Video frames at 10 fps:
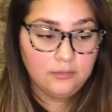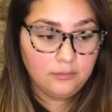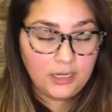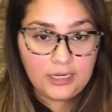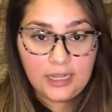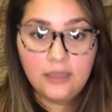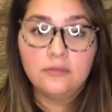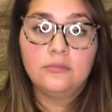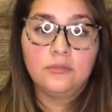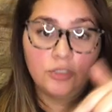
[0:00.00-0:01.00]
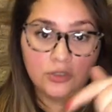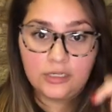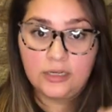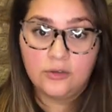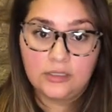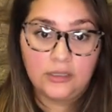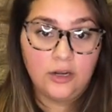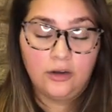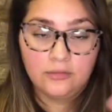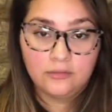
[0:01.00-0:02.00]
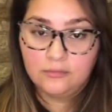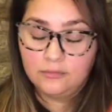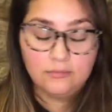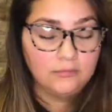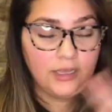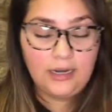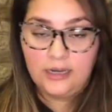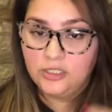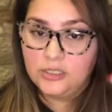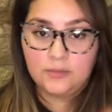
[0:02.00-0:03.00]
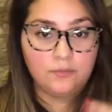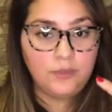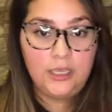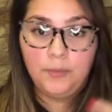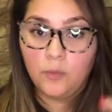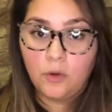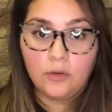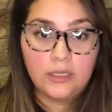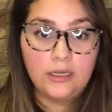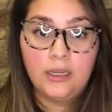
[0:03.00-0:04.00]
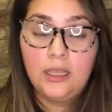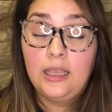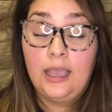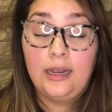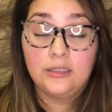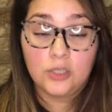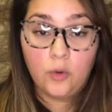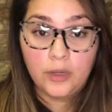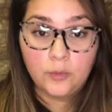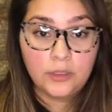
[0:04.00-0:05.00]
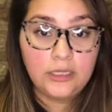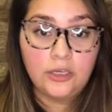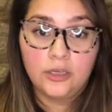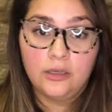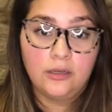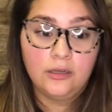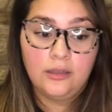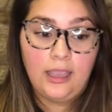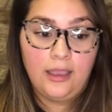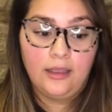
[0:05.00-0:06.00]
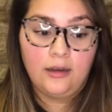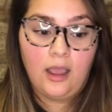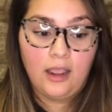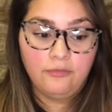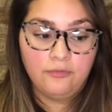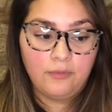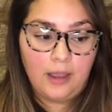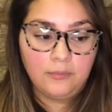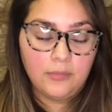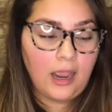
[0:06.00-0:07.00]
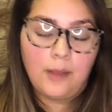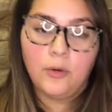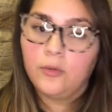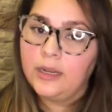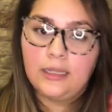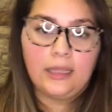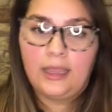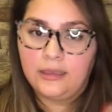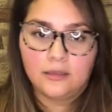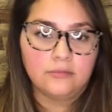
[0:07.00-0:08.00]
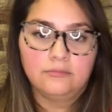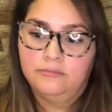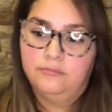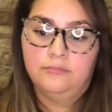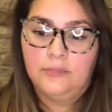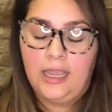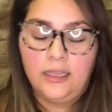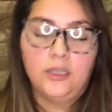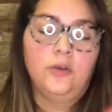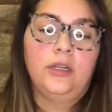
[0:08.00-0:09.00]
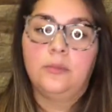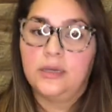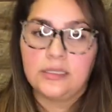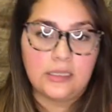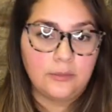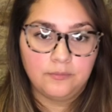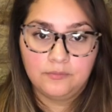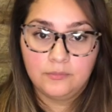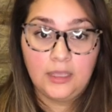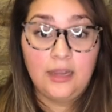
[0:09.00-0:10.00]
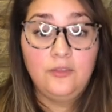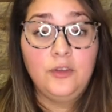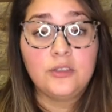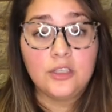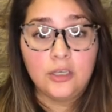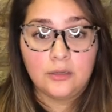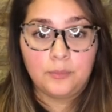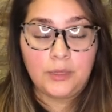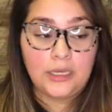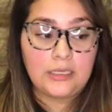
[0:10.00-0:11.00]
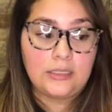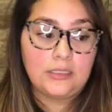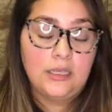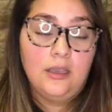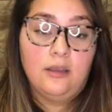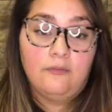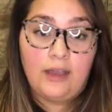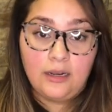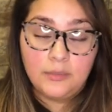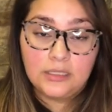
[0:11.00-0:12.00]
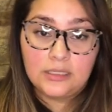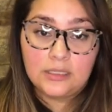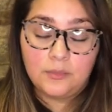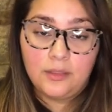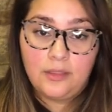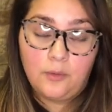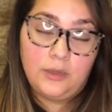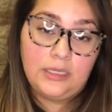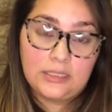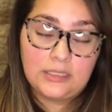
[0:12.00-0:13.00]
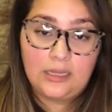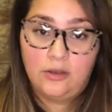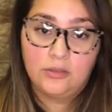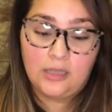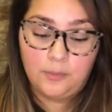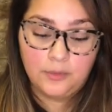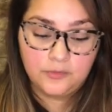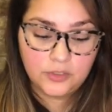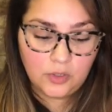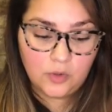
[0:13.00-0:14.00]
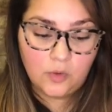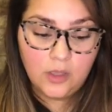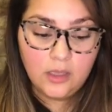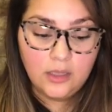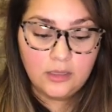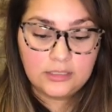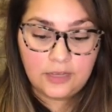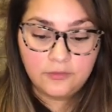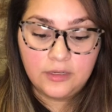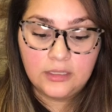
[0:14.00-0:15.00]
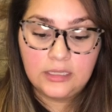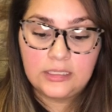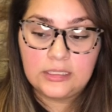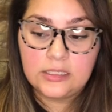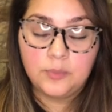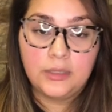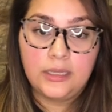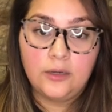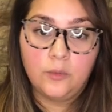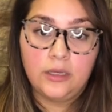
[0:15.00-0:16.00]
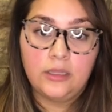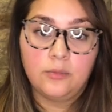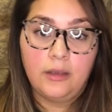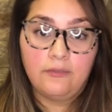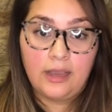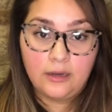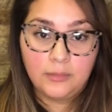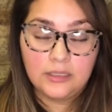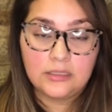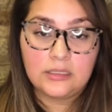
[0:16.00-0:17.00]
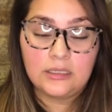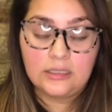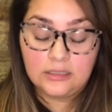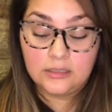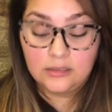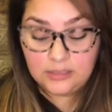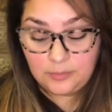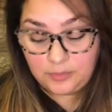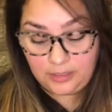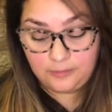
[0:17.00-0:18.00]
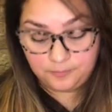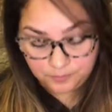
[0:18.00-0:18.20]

Monday, Tuesday goes in there. And I just keep it rolling, and it's going really good. And I'm already like, I can do it in my sleep. And it feels good because vitamins is something that we need to stay on top of. So definitely discipline with my vitamins is something